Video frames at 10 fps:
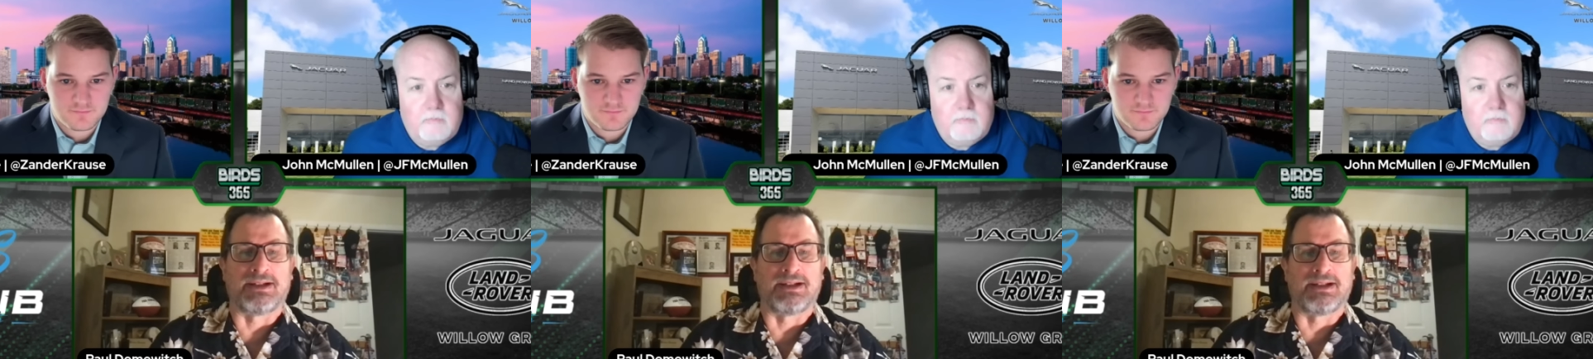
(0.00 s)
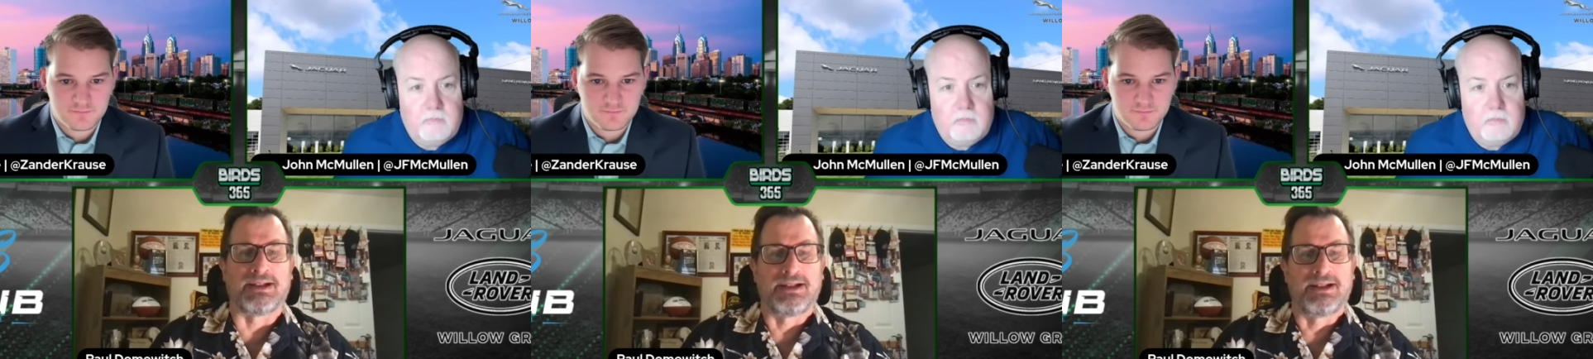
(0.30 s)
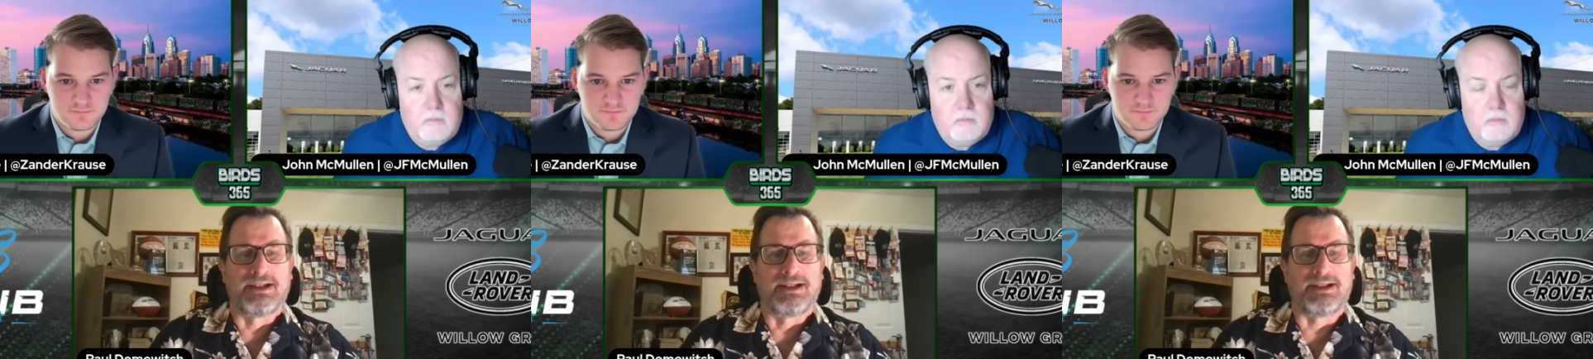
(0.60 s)
Speaker 1: uh,
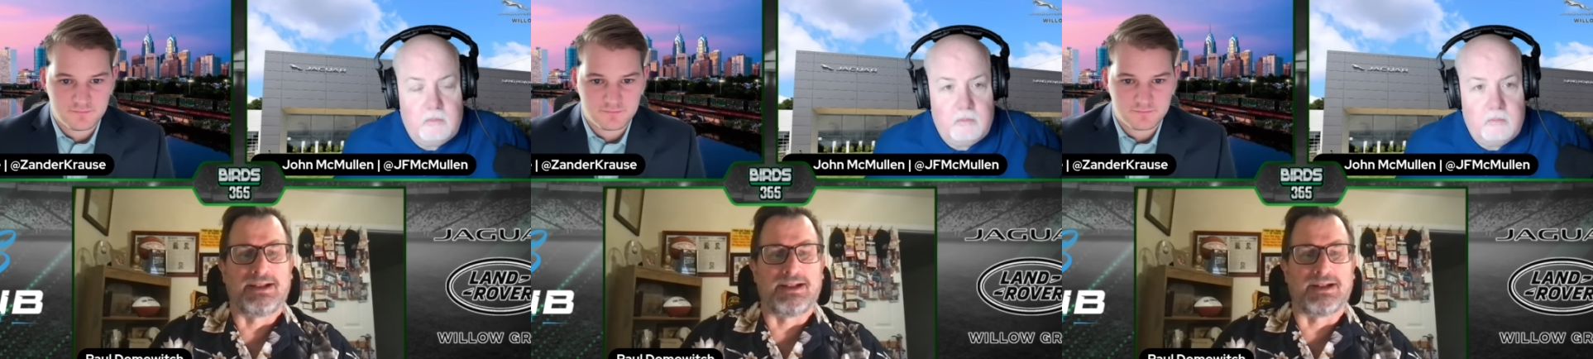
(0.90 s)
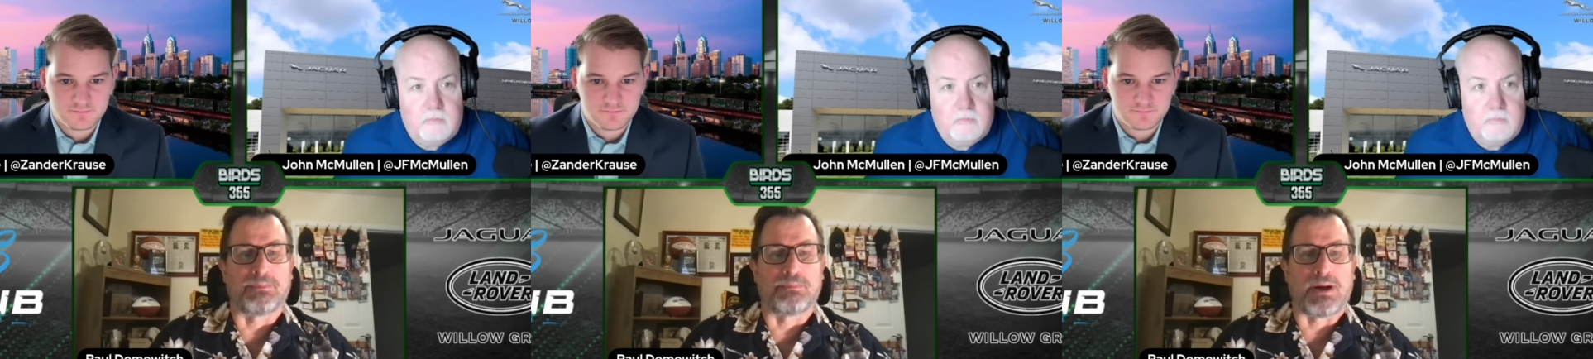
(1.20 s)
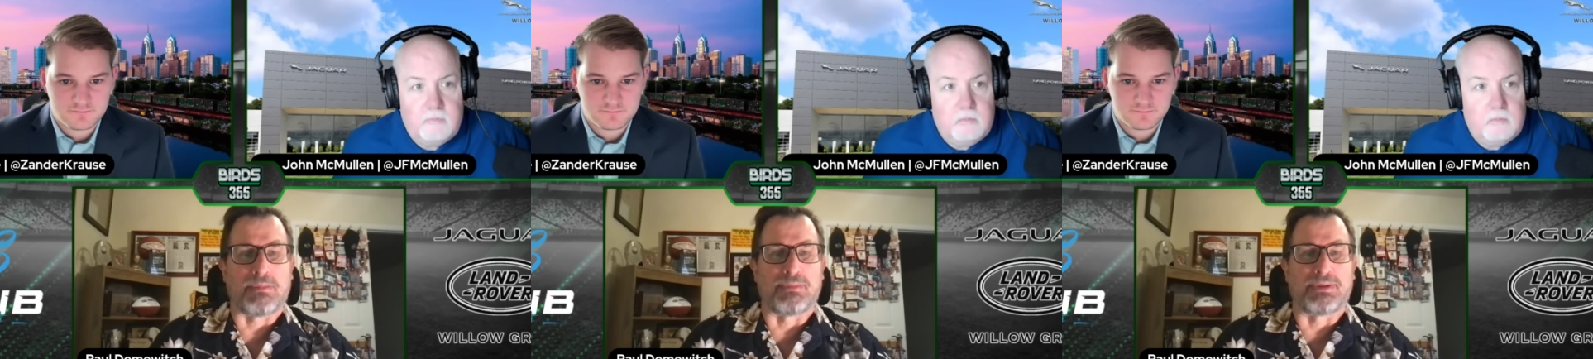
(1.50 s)
you know
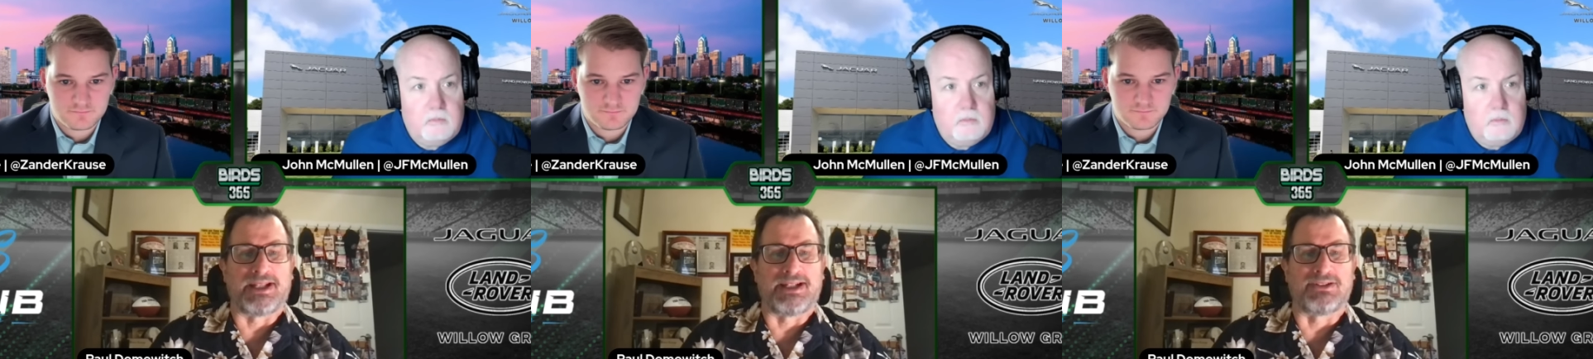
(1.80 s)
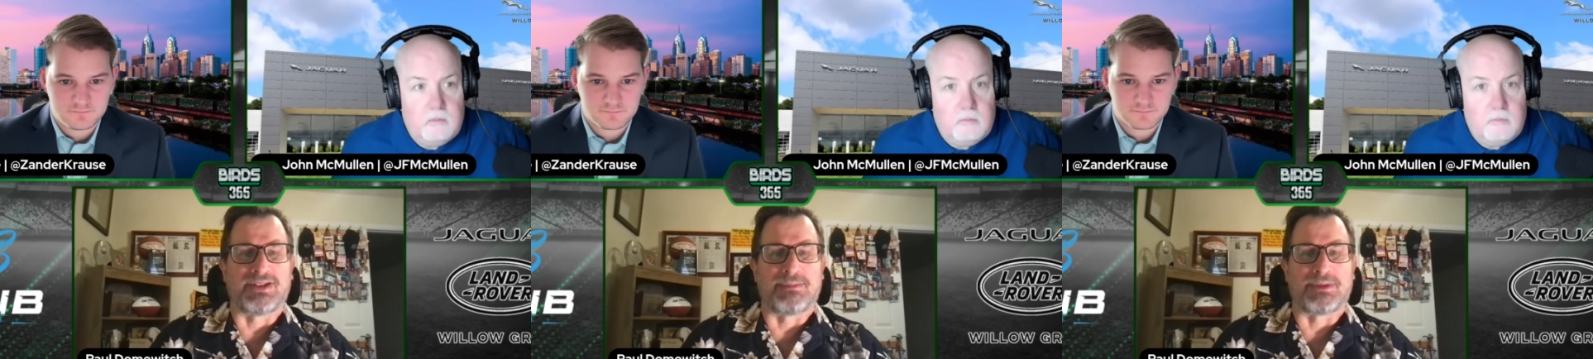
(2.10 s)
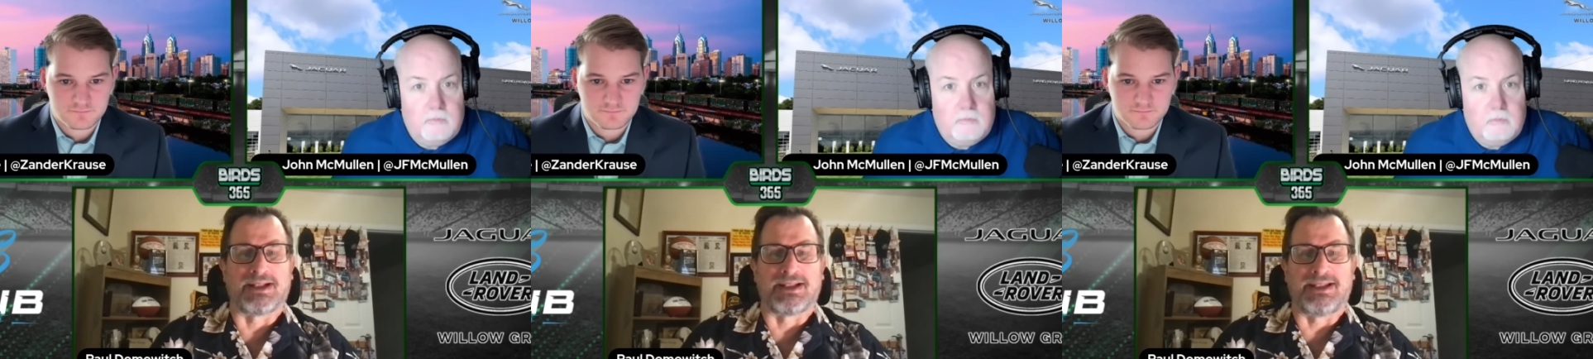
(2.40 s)
probably any team in
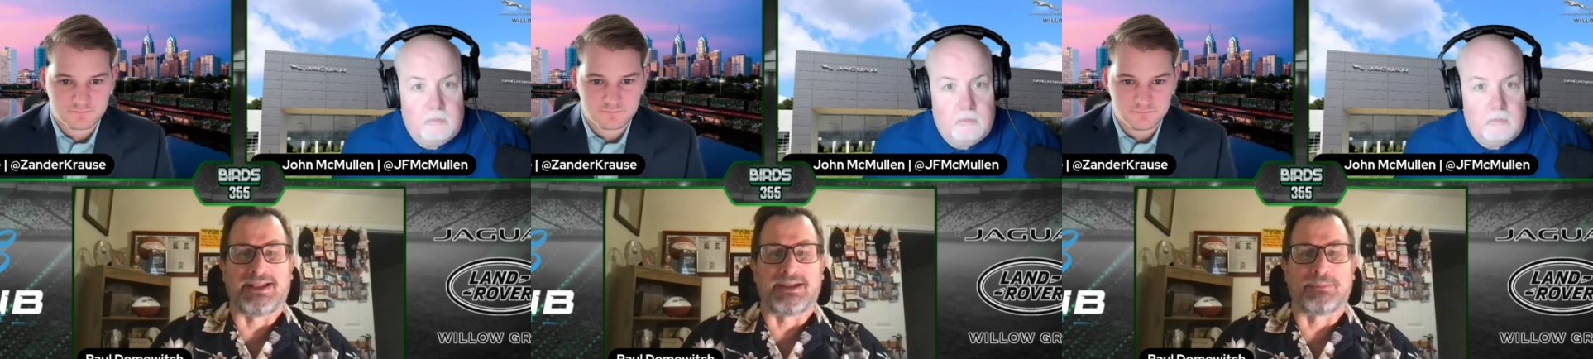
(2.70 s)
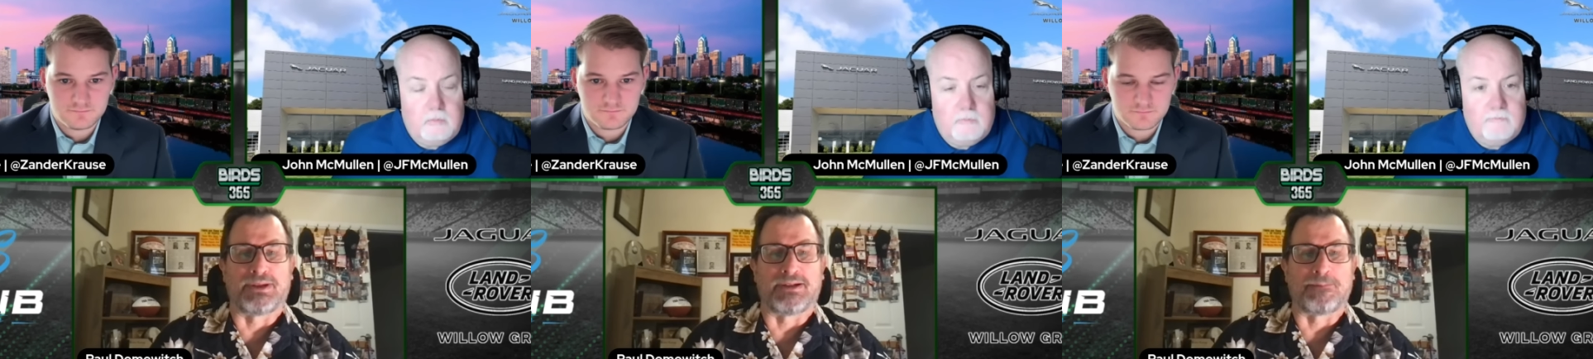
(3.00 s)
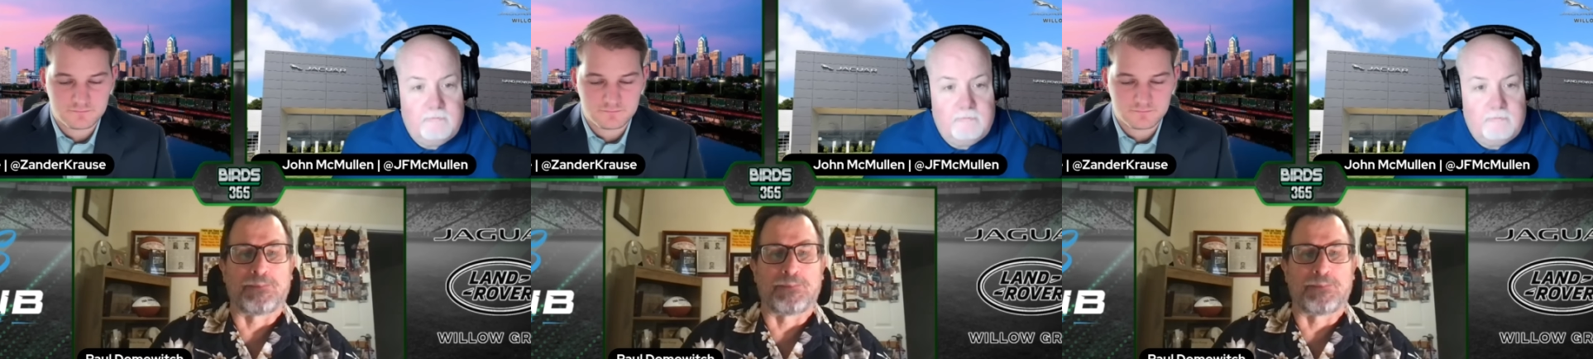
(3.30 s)
the league, but